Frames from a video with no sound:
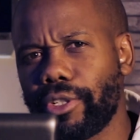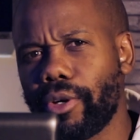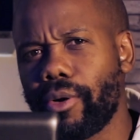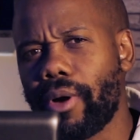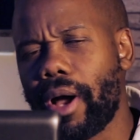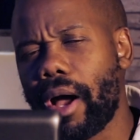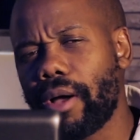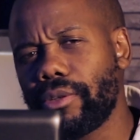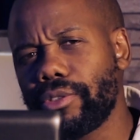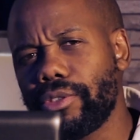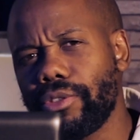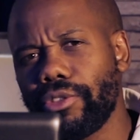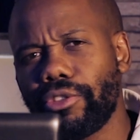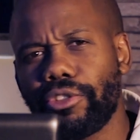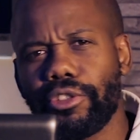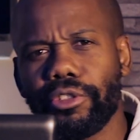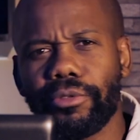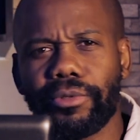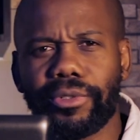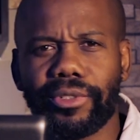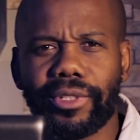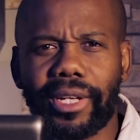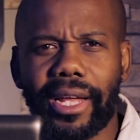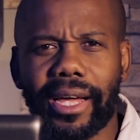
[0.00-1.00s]
So how's
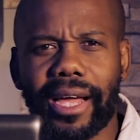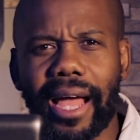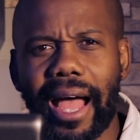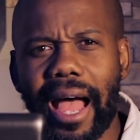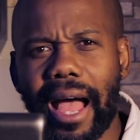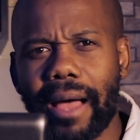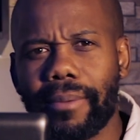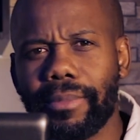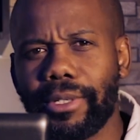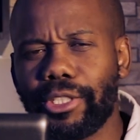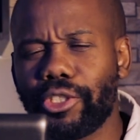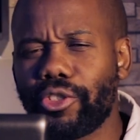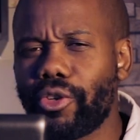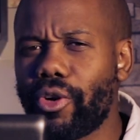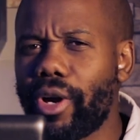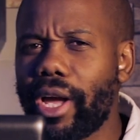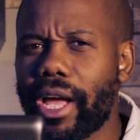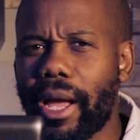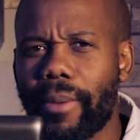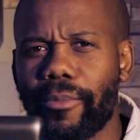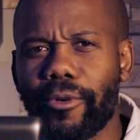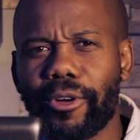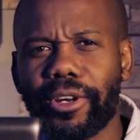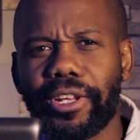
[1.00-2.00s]
YouTube? She's like, I'm
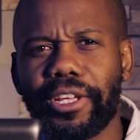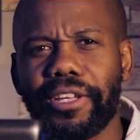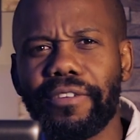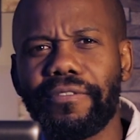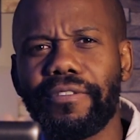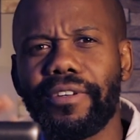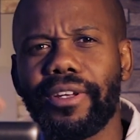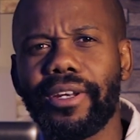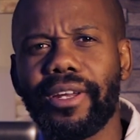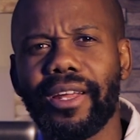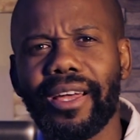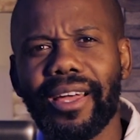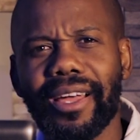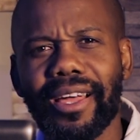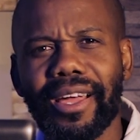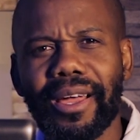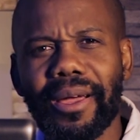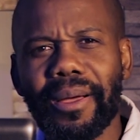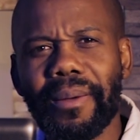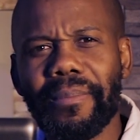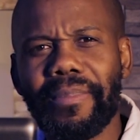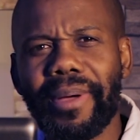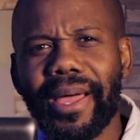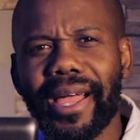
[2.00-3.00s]
enjoying. I'm not even
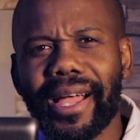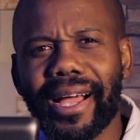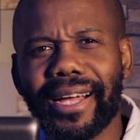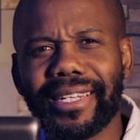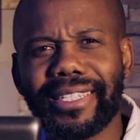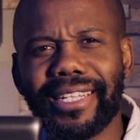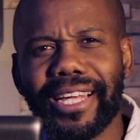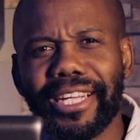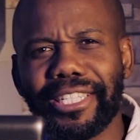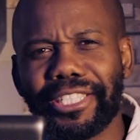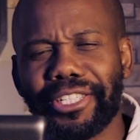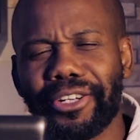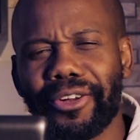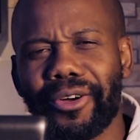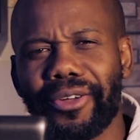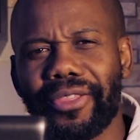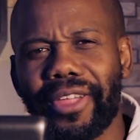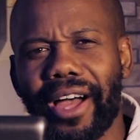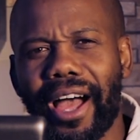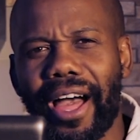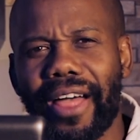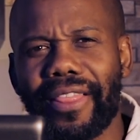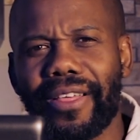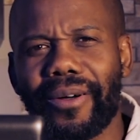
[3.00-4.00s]
paying attention on
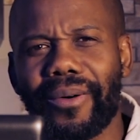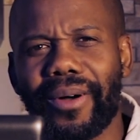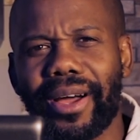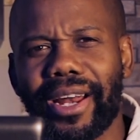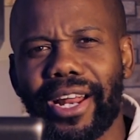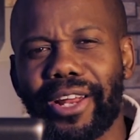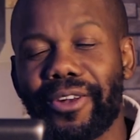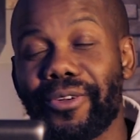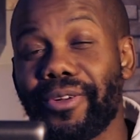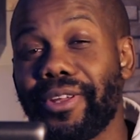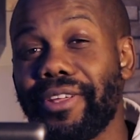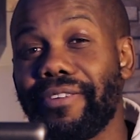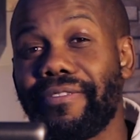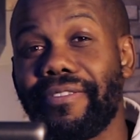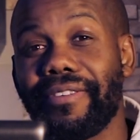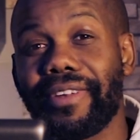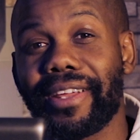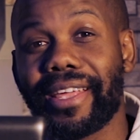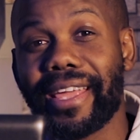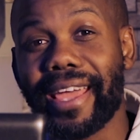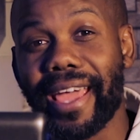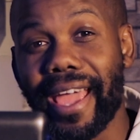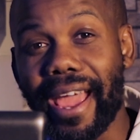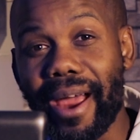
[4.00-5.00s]
the other one. I don't
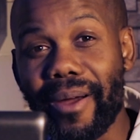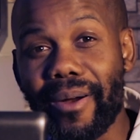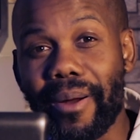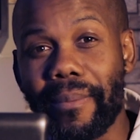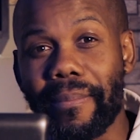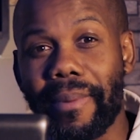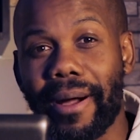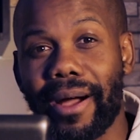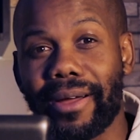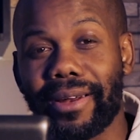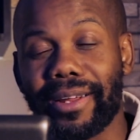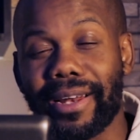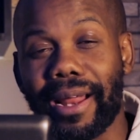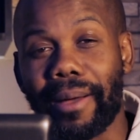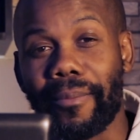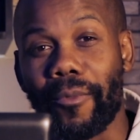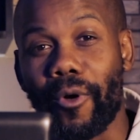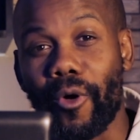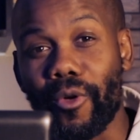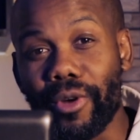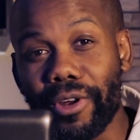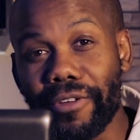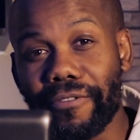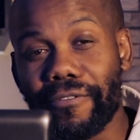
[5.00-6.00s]
even care about it.
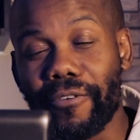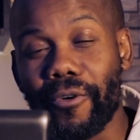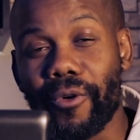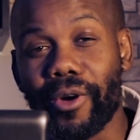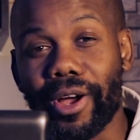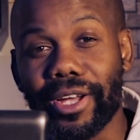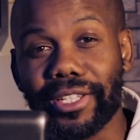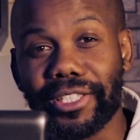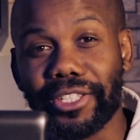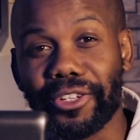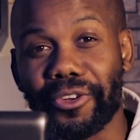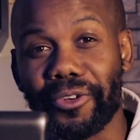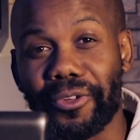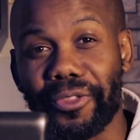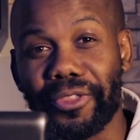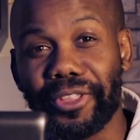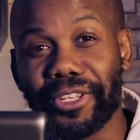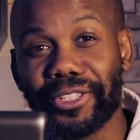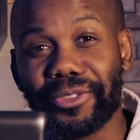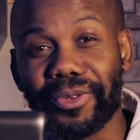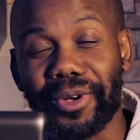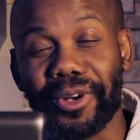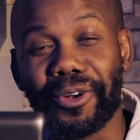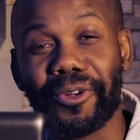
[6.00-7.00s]
I'm only focusing on
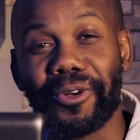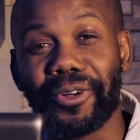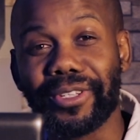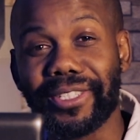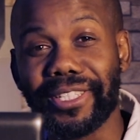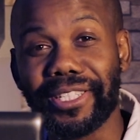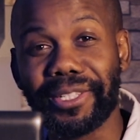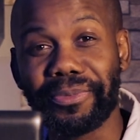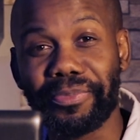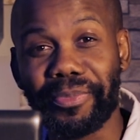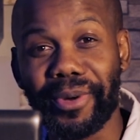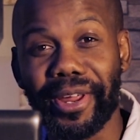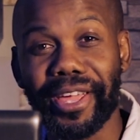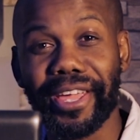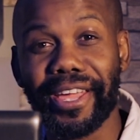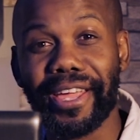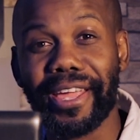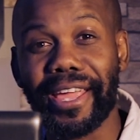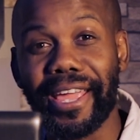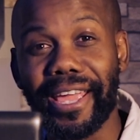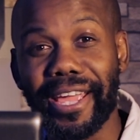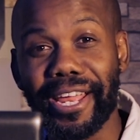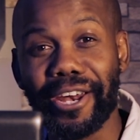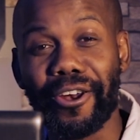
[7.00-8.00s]
this one because it's
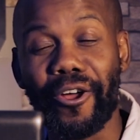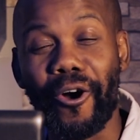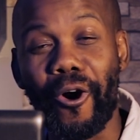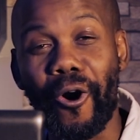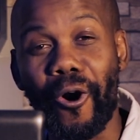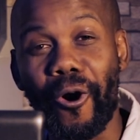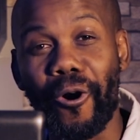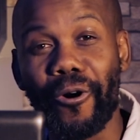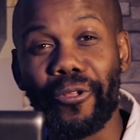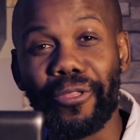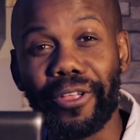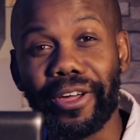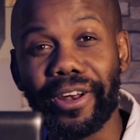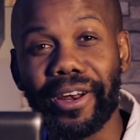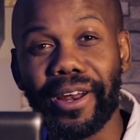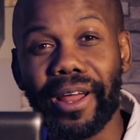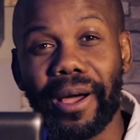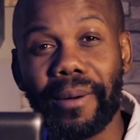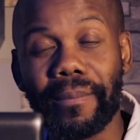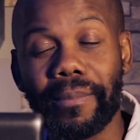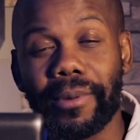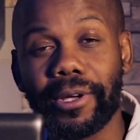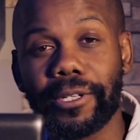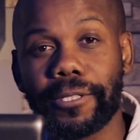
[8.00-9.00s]
bringing in all the
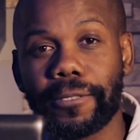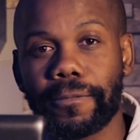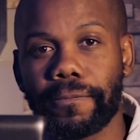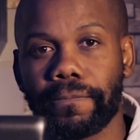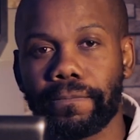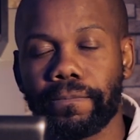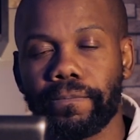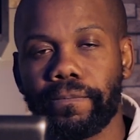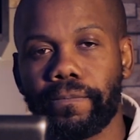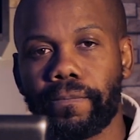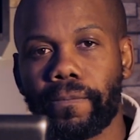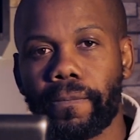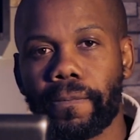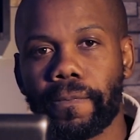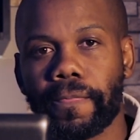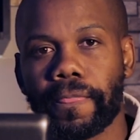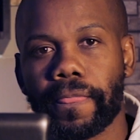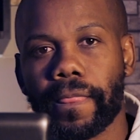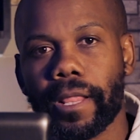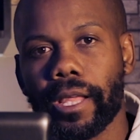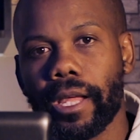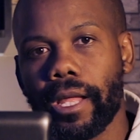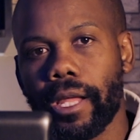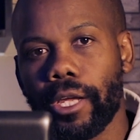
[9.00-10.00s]
numbers.
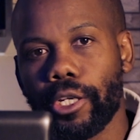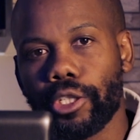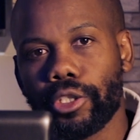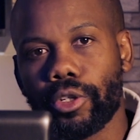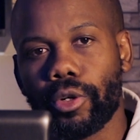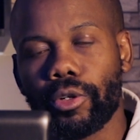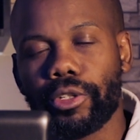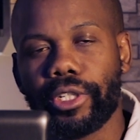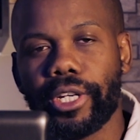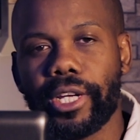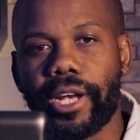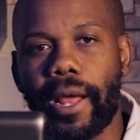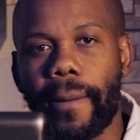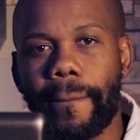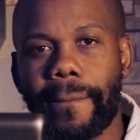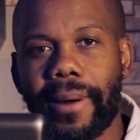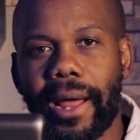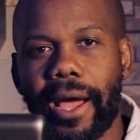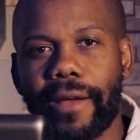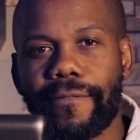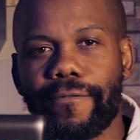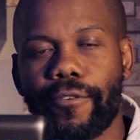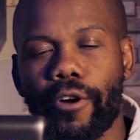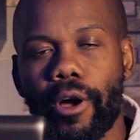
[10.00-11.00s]
So she had
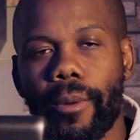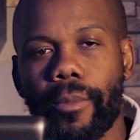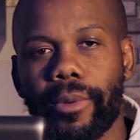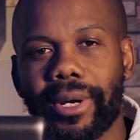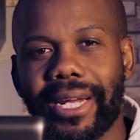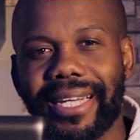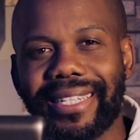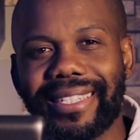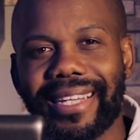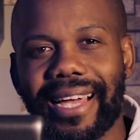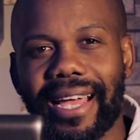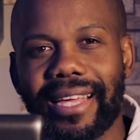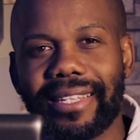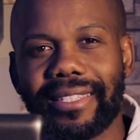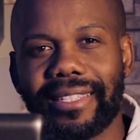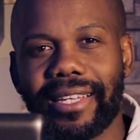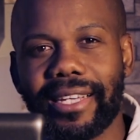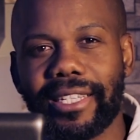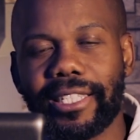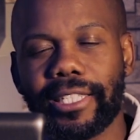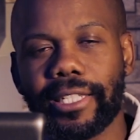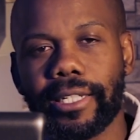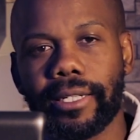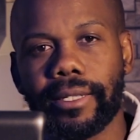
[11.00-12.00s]
applied for her
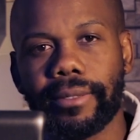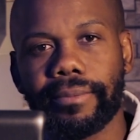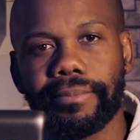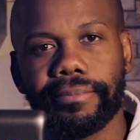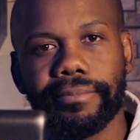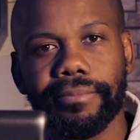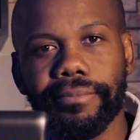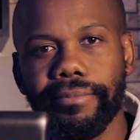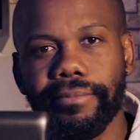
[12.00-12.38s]
monetization.